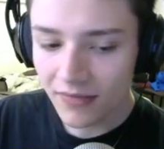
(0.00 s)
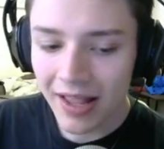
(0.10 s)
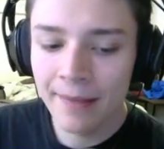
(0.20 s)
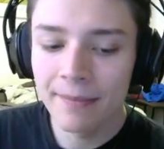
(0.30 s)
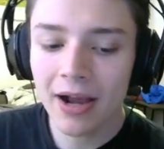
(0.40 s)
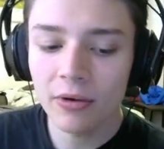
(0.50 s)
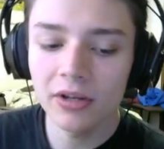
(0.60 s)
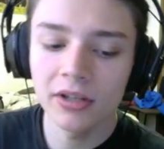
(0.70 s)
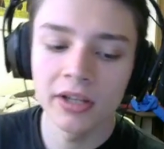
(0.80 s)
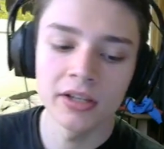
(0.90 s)
And back
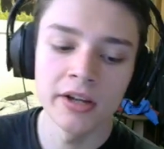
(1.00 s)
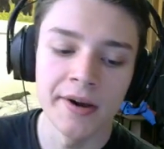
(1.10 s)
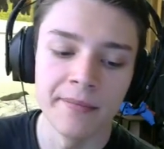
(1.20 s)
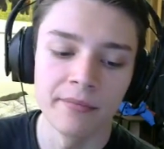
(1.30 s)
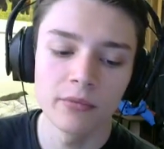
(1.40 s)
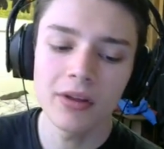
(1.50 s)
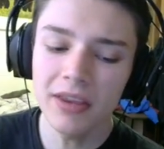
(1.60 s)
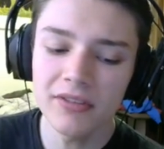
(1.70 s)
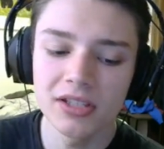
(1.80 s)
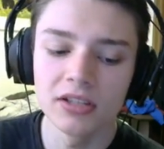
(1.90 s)
when, like, well,
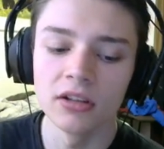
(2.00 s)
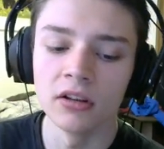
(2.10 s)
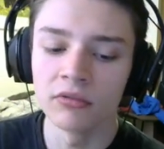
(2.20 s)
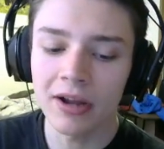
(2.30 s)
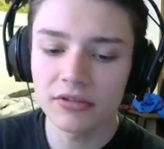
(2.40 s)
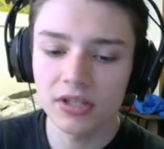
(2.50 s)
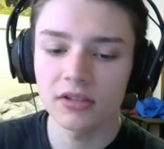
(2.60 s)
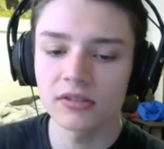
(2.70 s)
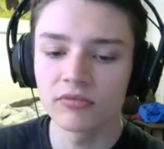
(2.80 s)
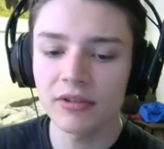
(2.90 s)
even still, rounds
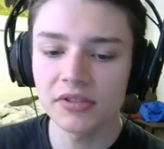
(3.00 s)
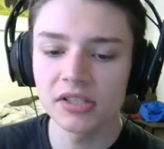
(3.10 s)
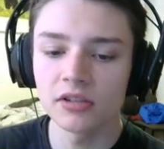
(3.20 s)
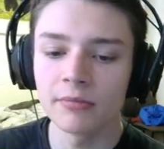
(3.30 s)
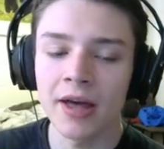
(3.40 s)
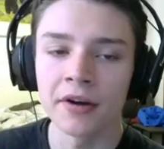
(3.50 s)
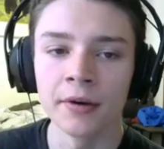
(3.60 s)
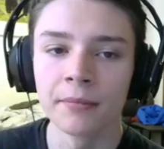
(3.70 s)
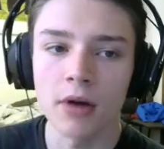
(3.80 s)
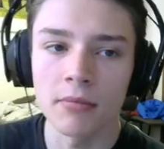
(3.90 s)
still matter,
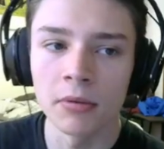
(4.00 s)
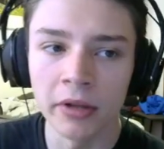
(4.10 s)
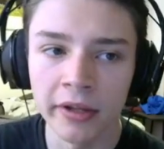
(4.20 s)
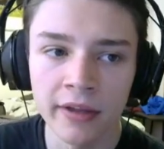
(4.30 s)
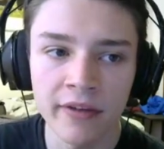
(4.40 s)
probably, if